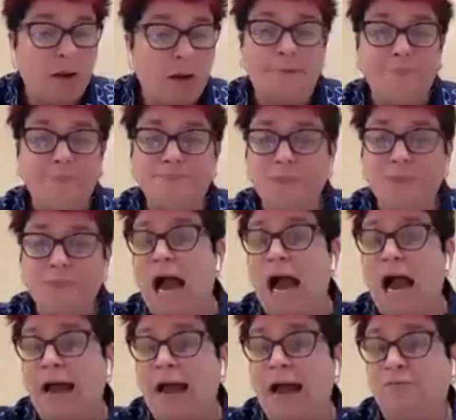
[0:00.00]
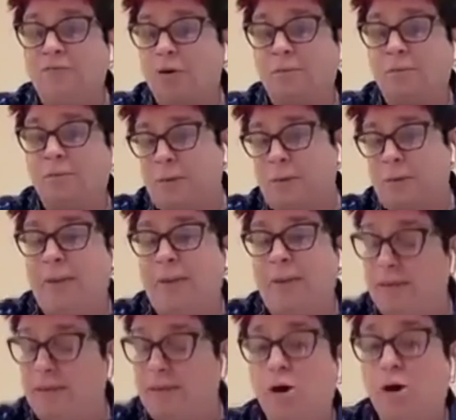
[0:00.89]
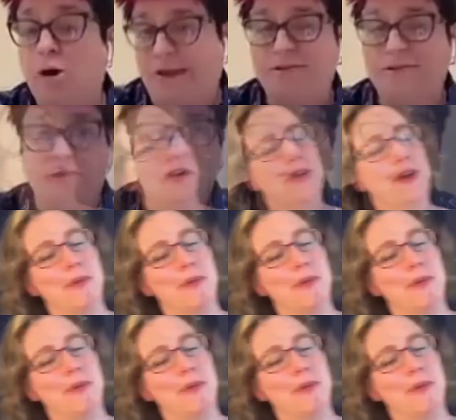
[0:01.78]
But I informed in the moment,